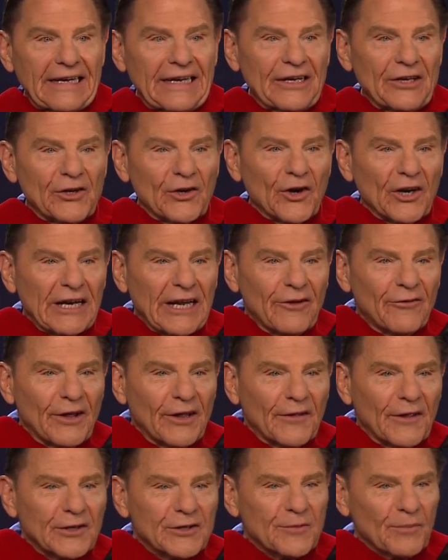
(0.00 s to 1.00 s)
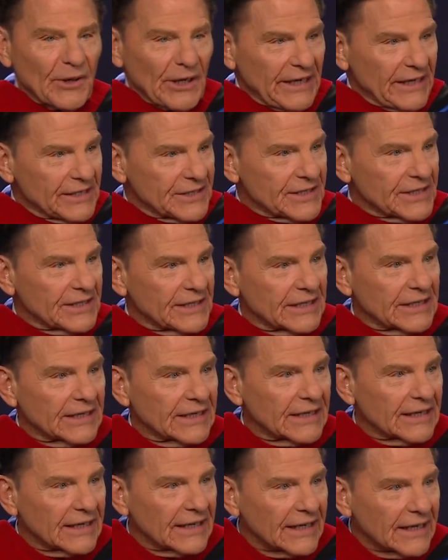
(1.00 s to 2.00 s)
You're leaving this place
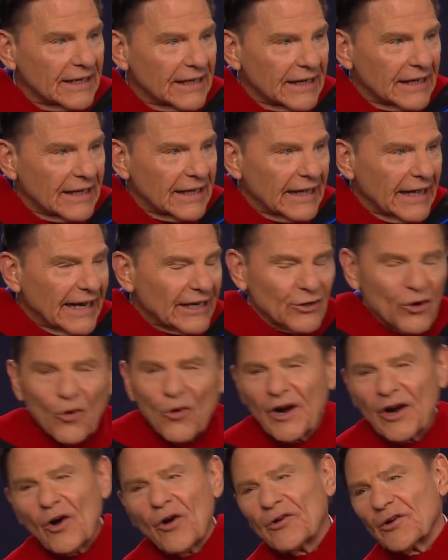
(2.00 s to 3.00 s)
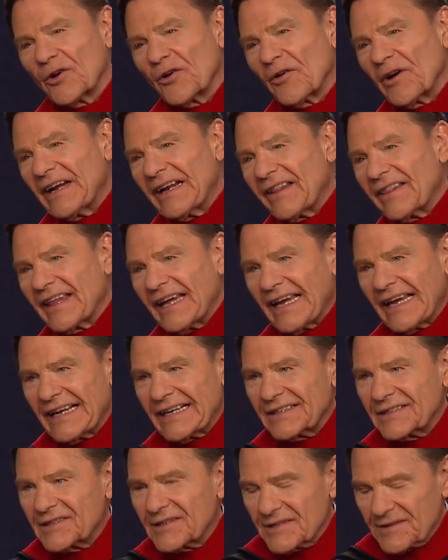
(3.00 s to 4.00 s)
and going on to great
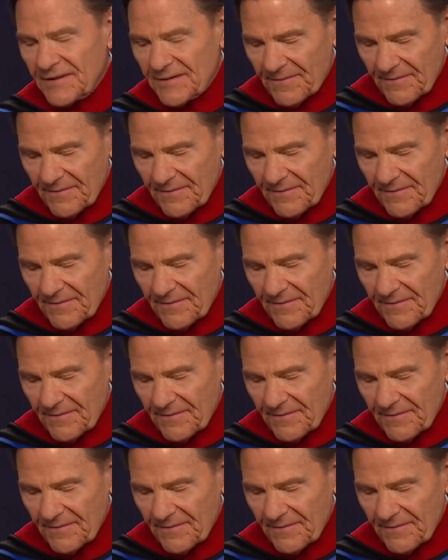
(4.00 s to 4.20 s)
things.